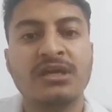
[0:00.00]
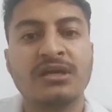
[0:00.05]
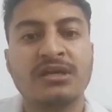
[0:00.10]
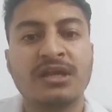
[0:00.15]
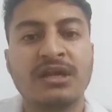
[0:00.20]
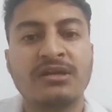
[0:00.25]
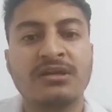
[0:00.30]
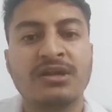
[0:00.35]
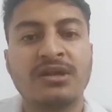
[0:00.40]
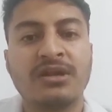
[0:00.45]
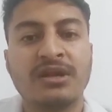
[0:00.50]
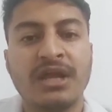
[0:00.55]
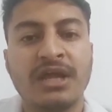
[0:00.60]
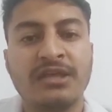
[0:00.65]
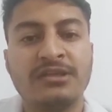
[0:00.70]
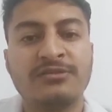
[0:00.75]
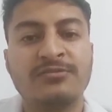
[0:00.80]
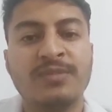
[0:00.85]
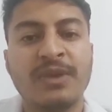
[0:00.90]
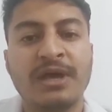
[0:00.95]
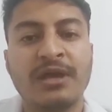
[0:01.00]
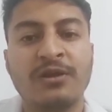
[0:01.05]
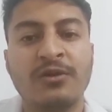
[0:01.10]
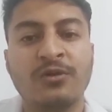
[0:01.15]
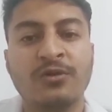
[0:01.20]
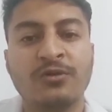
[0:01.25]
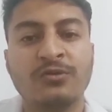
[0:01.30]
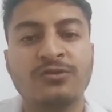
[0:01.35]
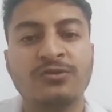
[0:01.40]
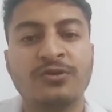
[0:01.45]
characterized by a
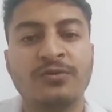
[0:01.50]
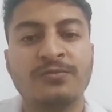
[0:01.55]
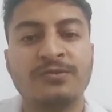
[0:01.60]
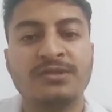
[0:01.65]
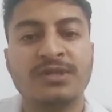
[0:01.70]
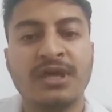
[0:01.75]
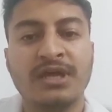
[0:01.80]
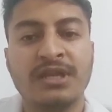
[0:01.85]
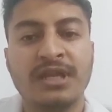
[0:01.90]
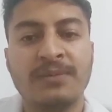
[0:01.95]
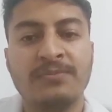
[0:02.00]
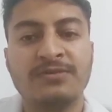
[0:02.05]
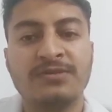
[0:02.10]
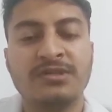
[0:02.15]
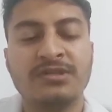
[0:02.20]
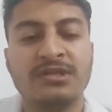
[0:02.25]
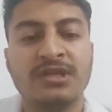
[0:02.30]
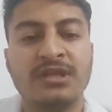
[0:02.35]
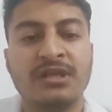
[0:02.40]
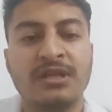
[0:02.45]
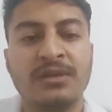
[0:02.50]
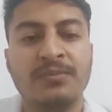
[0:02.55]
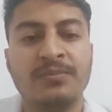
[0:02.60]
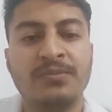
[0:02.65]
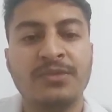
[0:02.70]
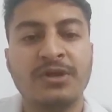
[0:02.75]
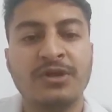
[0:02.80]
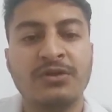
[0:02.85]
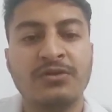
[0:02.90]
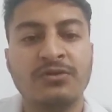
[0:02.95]
loss of synapses and
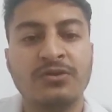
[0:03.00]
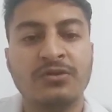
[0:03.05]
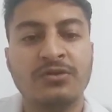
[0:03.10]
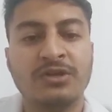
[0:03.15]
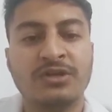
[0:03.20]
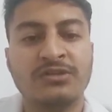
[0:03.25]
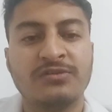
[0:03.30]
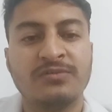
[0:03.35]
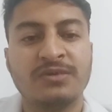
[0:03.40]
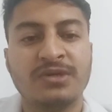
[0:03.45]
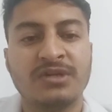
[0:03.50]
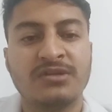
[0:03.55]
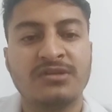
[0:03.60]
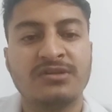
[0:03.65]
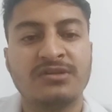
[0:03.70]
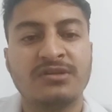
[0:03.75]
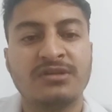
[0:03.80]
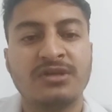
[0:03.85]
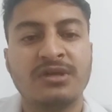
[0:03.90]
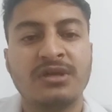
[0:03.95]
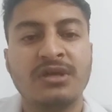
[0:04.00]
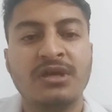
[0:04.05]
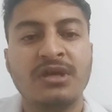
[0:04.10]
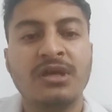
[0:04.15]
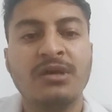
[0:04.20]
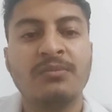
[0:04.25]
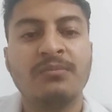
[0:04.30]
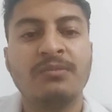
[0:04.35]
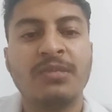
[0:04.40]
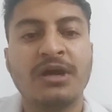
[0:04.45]
impaired neurotransmitters;
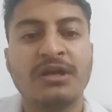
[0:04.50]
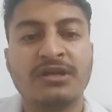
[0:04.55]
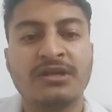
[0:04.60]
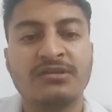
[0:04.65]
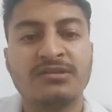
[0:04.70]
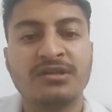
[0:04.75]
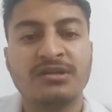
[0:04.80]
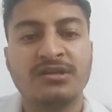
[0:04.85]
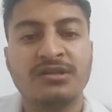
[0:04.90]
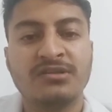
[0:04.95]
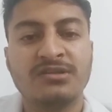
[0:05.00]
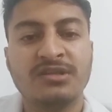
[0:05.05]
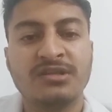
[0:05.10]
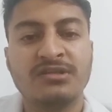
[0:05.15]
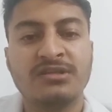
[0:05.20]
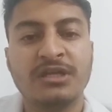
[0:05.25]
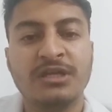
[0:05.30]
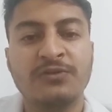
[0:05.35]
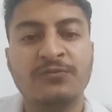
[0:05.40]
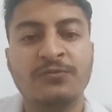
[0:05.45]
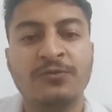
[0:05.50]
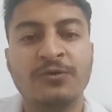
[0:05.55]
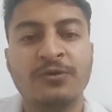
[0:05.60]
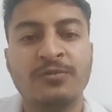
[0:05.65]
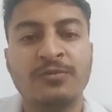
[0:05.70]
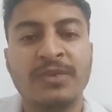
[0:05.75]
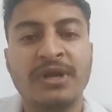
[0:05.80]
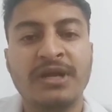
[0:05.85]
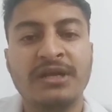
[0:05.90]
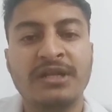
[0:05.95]
Parkinson's disease,
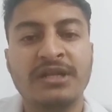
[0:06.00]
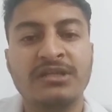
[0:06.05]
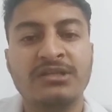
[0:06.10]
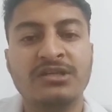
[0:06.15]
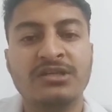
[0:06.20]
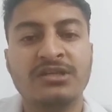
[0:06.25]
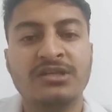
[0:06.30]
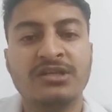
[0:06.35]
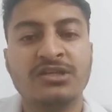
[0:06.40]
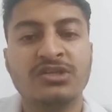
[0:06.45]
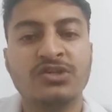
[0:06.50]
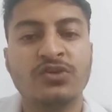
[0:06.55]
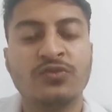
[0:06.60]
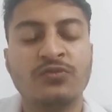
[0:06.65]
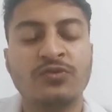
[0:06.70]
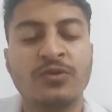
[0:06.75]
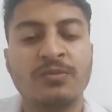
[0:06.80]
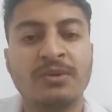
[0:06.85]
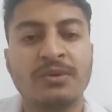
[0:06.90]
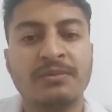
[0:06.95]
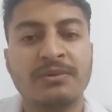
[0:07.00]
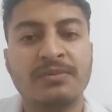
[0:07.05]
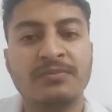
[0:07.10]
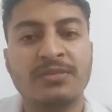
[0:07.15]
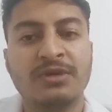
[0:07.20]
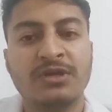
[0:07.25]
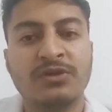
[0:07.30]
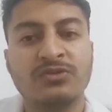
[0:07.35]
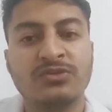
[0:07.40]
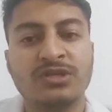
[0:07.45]
involved by degeneration of
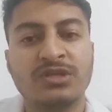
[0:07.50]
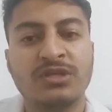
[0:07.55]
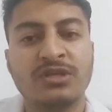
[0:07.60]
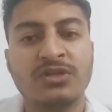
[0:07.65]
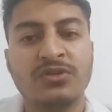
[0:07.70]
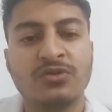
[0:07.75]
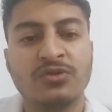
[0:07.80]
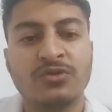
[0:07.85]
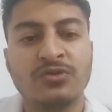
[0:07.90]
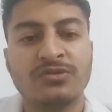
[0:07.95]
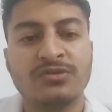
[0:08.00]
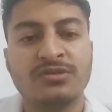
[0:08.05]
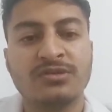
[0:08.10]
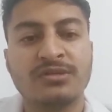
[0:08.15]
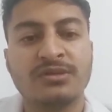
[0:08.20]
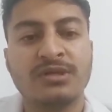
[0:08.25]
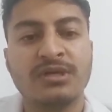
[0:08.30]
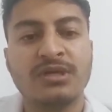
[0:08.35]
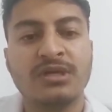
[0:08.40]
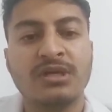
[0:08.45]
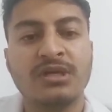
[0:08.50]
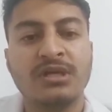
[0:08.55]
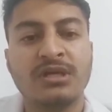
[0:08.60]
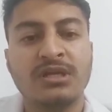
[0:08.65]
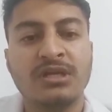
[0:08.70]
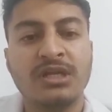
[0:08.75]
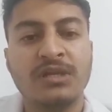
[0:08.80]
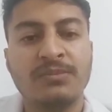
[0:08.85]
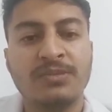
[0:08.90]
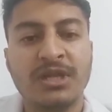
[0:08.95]
dopamine-producing neurons;
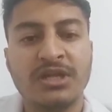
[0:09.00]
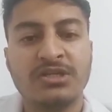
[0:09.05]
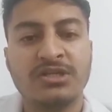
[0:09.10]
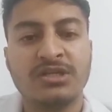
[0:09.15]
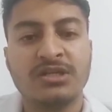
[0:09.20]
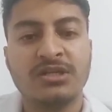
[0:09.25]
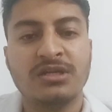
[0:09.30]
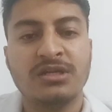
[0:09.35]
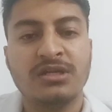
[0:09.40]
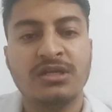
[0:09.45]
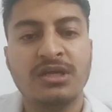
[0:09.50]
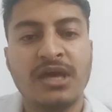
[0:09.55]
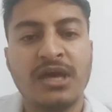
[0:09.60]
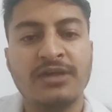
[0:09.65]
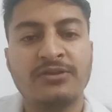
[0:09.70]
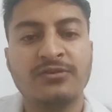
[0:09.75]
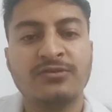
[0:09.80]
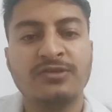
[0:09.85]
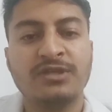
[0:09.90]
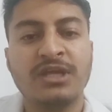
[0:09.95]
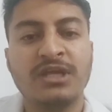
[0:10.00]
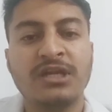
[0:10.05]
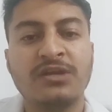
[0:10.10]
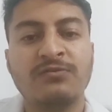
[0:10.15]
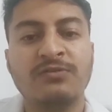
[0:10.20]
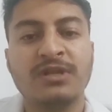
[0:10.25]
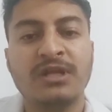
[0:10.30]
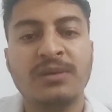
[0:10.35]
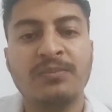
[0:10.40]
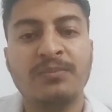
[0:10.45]
depression, associated
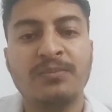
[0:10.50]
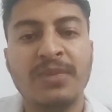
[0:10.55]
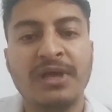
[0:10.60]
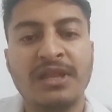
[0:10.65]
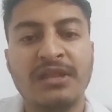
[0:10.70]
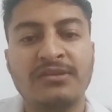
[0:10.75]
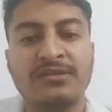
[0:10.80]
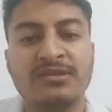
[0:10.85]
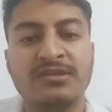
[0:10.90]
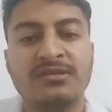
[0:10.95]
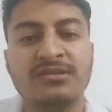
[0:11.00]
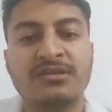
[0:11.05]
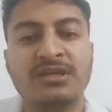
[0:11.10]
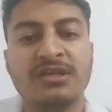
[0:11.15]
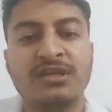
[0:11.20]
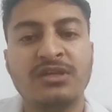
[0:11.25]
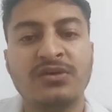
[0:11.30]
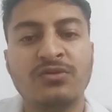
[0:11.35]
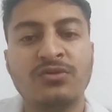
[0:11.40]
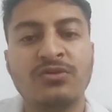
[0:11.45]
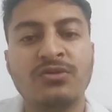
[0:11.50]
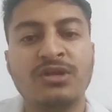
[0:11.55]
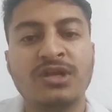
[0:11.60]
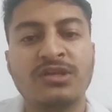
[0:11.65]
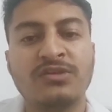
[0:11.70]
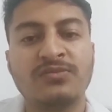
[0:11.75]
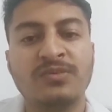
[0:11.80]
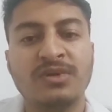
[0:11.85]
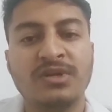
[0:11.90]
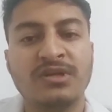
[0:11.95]
with imbalances in
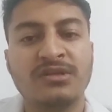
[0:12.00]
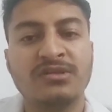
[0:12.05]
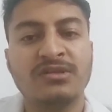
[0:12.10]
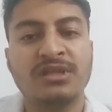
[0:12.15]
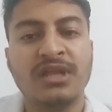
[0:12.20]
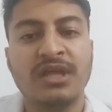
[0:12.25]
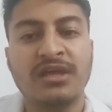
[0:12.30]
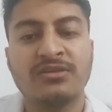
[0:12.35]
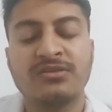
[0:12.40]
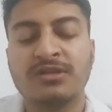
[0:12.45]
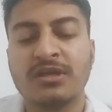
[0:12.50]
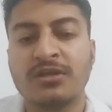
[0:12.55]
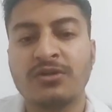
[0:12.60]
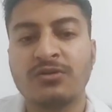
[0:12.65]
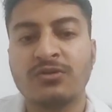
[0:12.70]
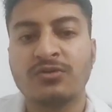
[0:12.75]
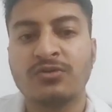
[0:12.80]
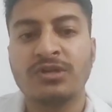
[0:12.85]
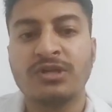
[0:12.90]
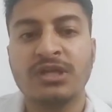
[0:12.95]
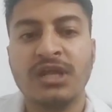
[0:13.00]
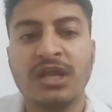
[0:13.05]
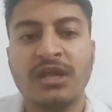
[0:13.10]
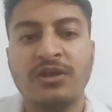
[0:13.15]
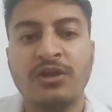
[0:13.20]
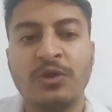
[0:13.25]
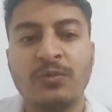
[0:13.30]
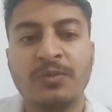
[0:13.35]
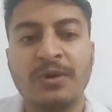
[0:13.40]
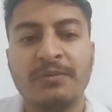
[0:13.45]
neurotransmitters like serotonin
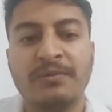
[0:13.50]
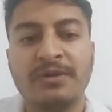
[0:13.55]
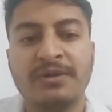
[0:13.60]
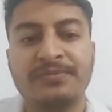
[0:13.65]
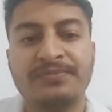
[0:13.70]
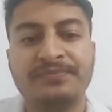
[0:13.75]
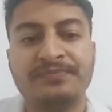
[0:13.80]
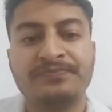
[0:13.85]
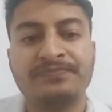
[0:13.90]
and dopamine;